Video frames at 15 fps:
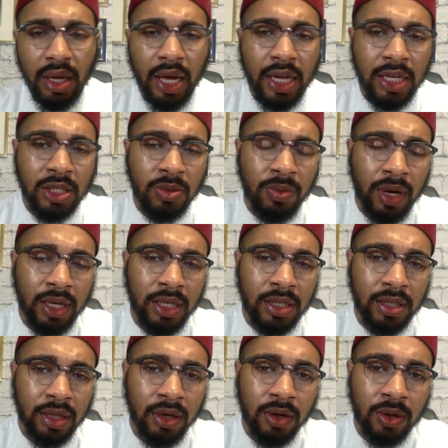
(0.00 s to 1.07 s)
as well
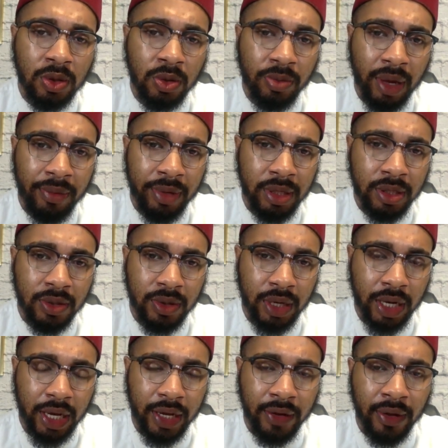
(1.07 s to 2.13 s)
as those who may be
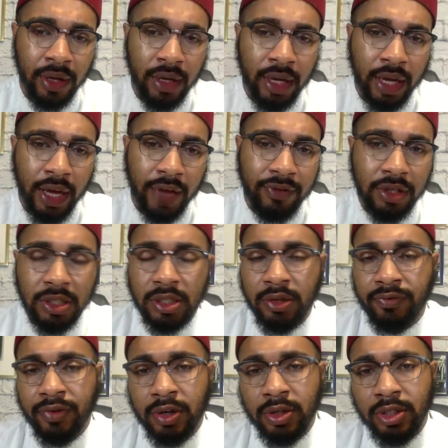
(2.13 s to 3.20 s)
tuning in. If this is
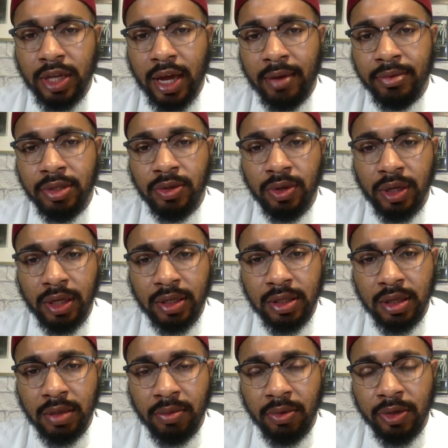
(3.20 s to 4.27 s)
your first time tuning
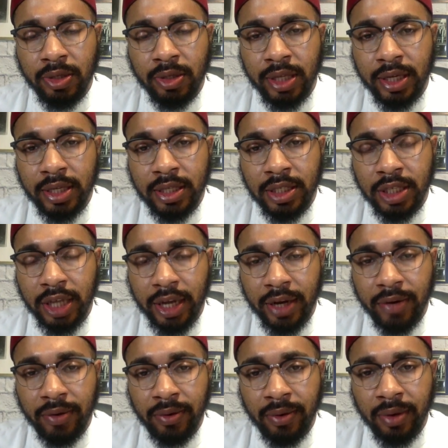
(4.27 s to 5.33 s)
into the Moorish Sense
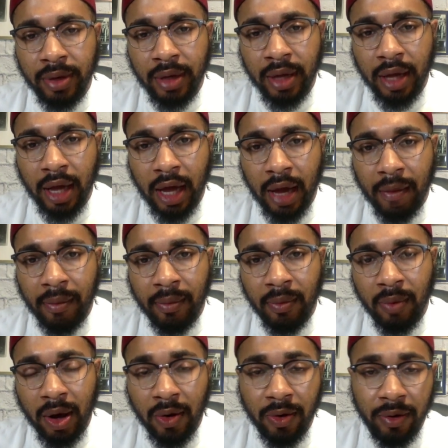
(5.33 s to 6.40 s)
Channel,
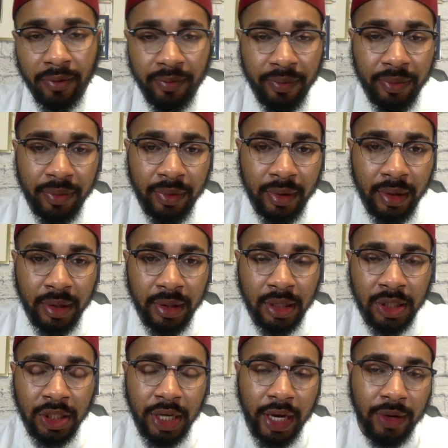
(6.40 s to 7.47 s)
welcome.
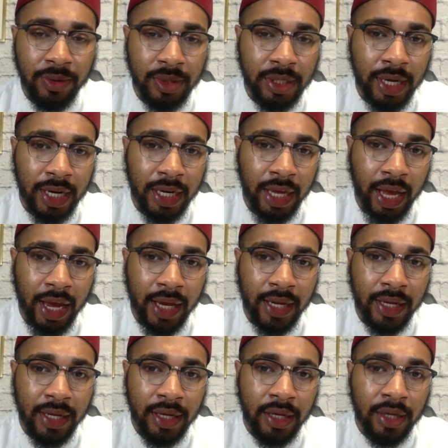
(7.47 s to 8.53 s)
This channel is
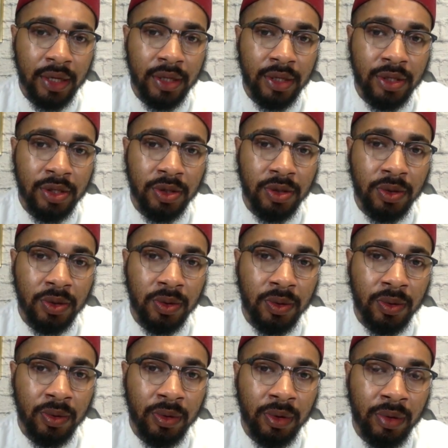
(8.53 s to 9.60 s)
dedicated
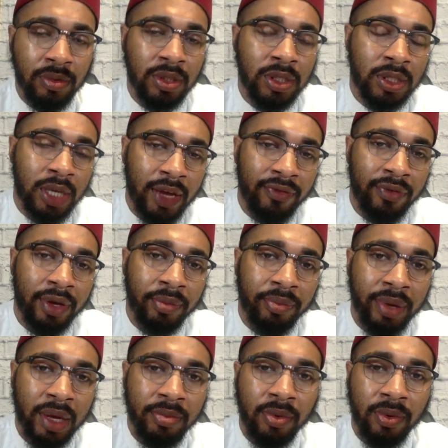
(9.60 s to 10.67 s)
to just giving
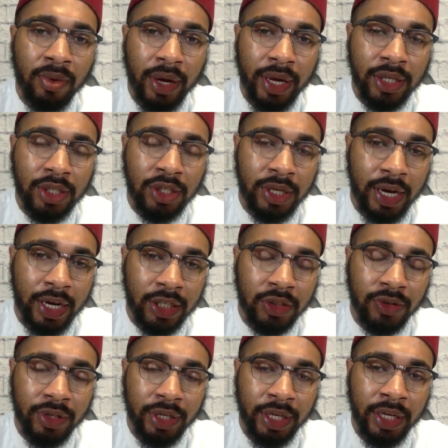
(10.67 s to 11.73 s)
people an
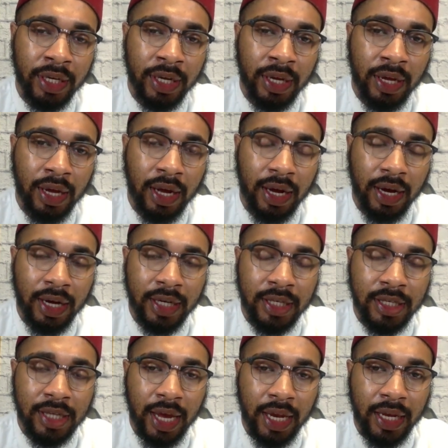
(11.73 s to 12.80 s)
introductory
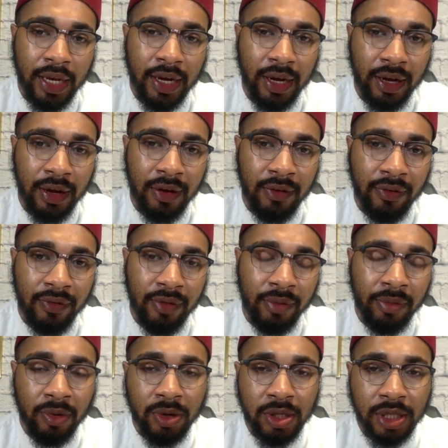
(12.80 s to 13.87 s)
understanding of the
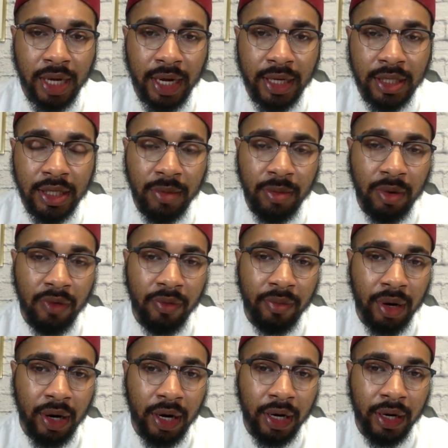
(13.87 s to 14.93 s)
Moorish Science Temple of
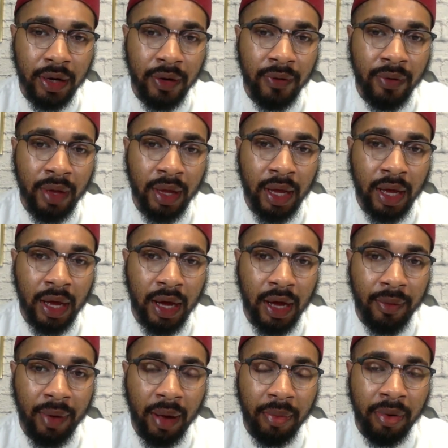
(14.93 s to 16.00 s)
America,
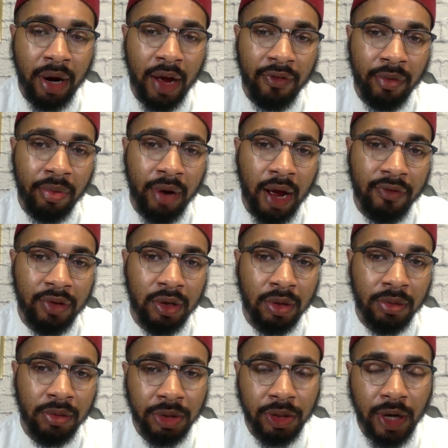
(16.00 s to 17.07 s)
our Prophet
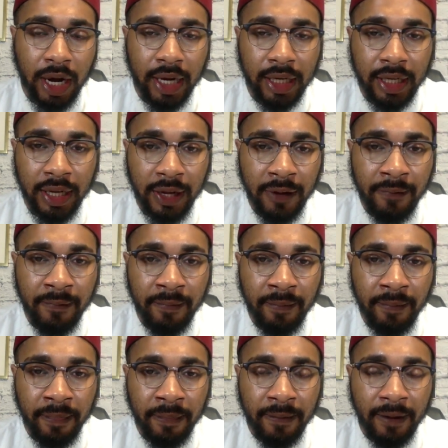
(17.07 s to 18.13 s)
Noble Drew Ali,
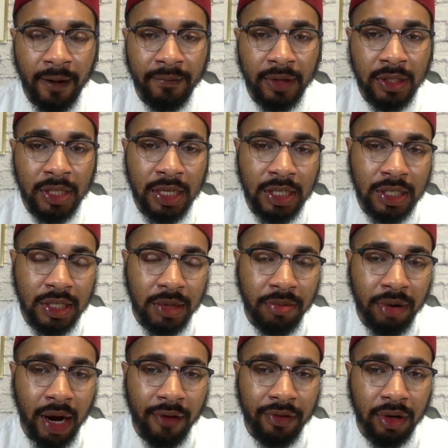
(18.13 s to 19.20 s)
the teachings of
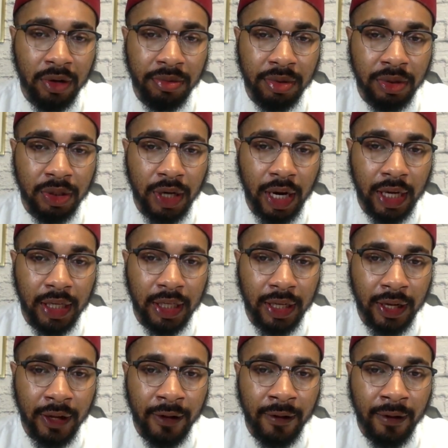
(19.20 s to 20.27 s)
Prophet Noble Drew
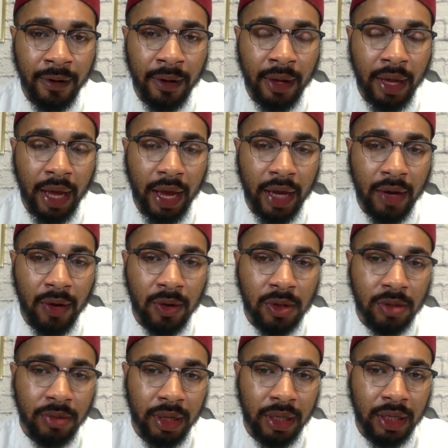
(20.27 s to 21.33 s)
Ali, and
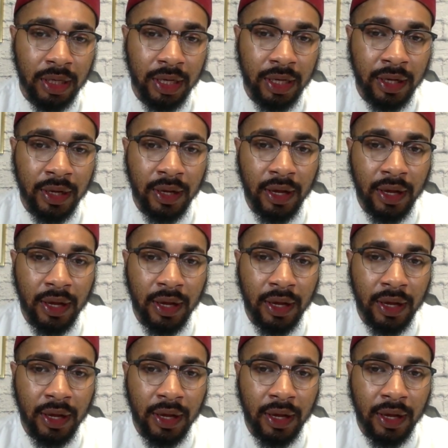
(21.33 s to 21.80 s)
ultimately